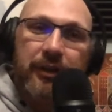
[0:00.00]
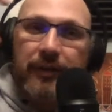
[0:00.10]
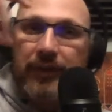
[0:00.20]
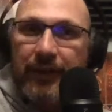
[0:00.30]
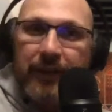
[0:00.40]

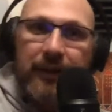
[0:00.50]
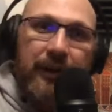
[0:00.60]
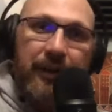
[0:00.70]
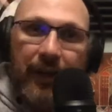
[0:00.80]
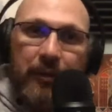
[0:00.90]
think
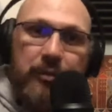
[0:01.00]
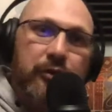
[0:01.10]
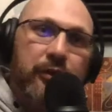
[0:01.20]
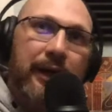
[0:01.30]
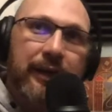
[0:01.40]

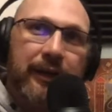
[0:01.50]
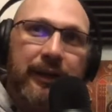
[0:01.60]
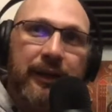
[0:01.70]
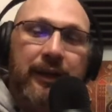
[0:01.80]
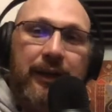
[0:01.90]

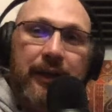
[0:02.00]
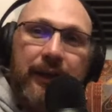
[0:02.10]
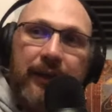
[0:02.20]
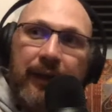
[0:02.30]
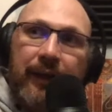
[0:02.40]
abstractly,
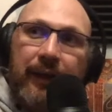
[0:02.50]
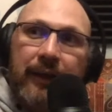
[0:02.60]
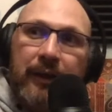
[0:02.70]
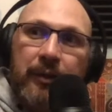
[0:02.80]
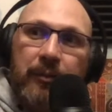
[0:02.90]

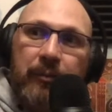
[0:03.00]
they